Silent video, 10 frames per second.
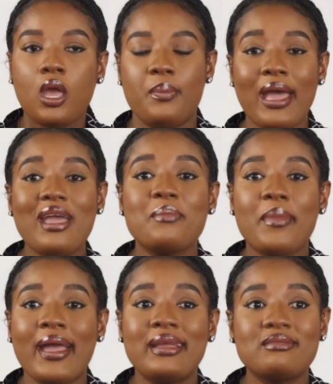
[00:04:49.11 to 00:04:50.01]
Bear in
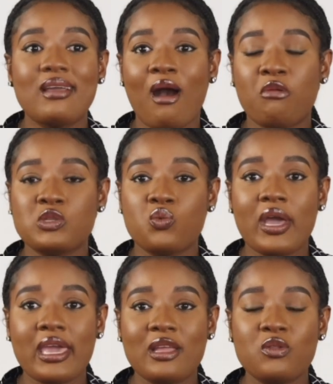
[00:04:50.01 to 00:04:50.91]
mind, I was
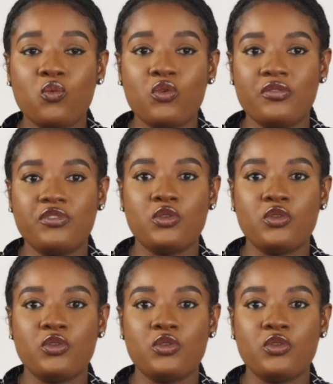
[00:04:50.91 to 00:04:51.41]
working with,